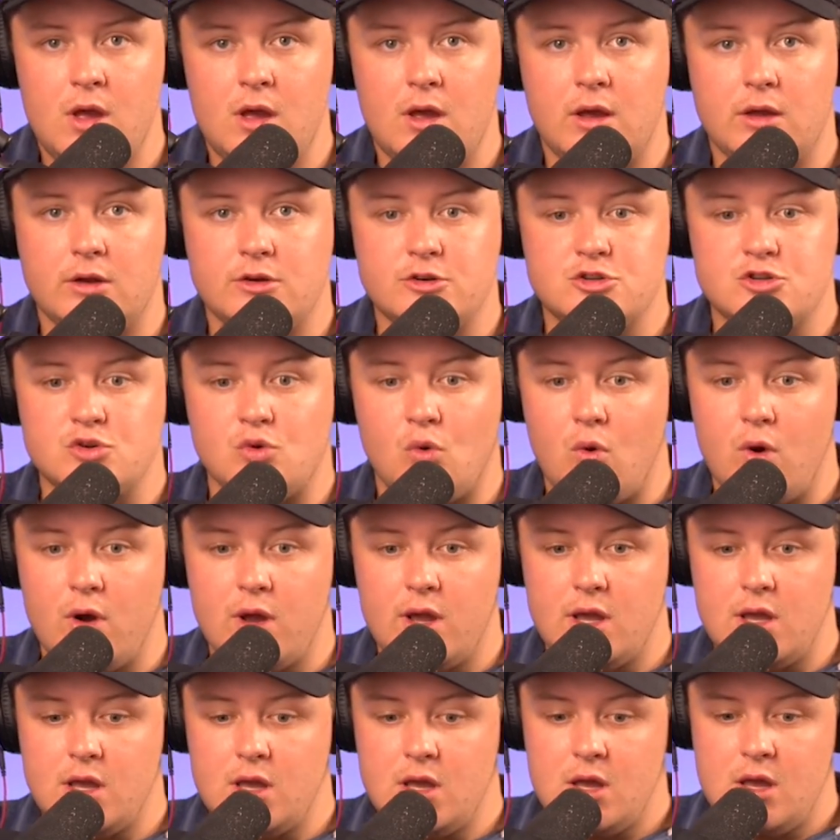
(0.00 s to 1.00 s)

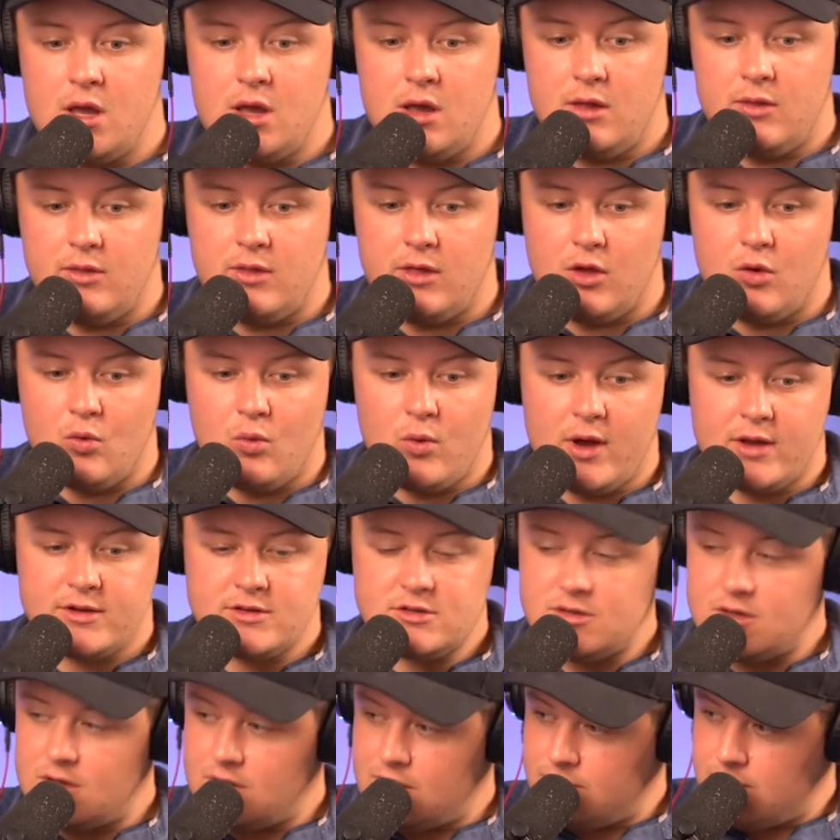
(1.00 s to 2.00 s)
enjoy the
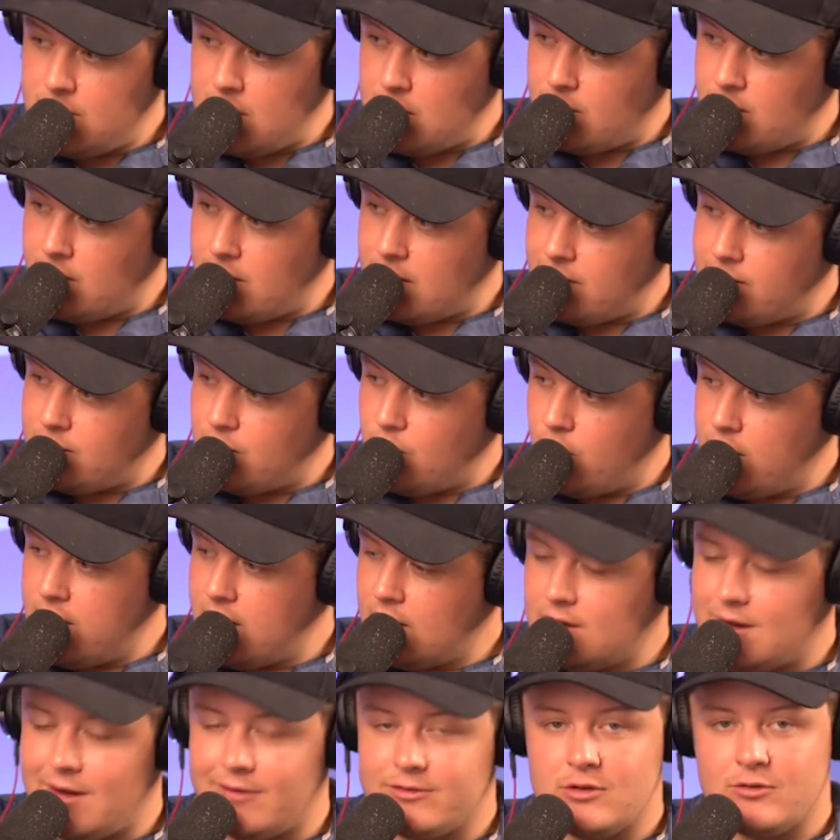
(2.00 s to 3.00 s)
rest of, man, we only have a week
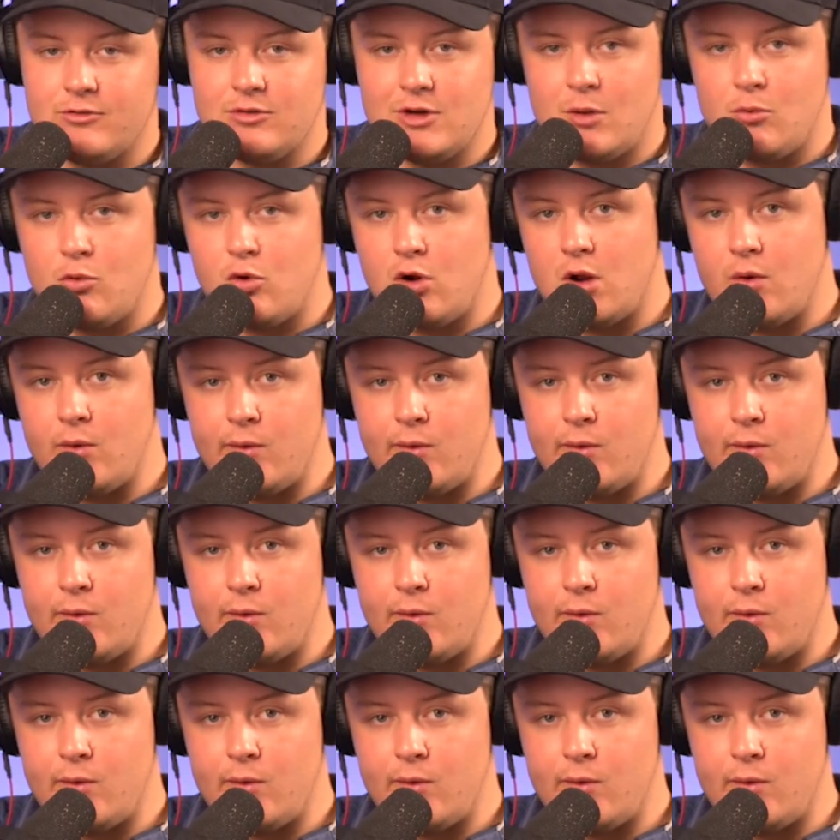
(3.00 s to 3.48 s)
left in February.